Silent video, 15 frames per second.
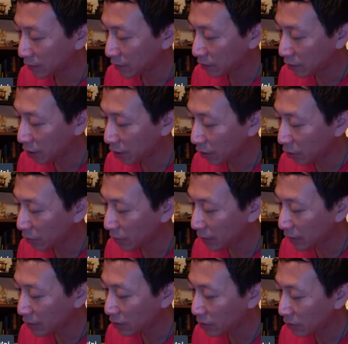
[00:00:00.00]
not
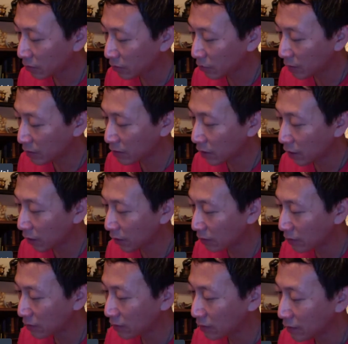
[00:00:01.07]
opening to one's heart.
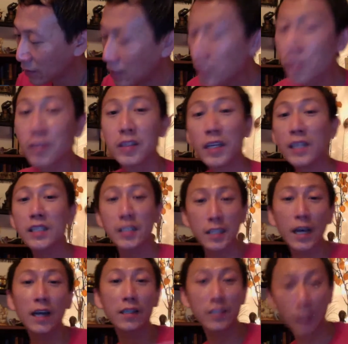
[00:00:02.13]
So this
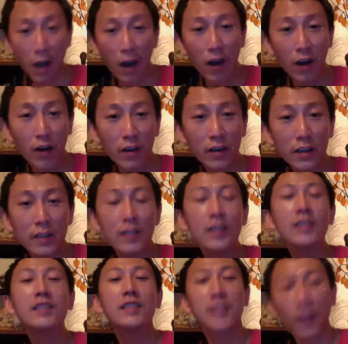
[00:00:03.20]
sun card
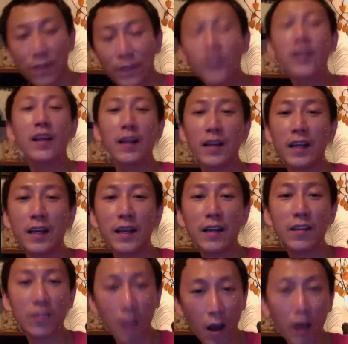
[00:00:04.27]
is definitely
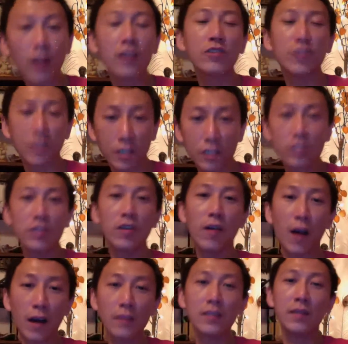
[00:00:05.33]
not a traditional
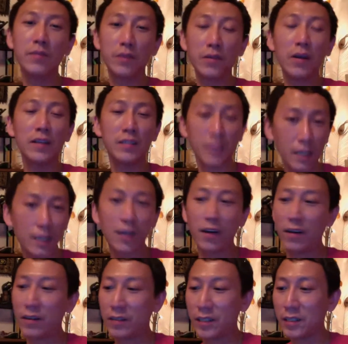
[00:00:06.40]
RWS sun
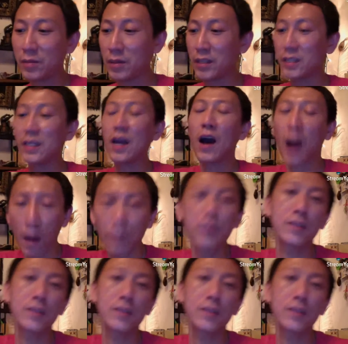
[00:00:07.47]
card. This one is the opposite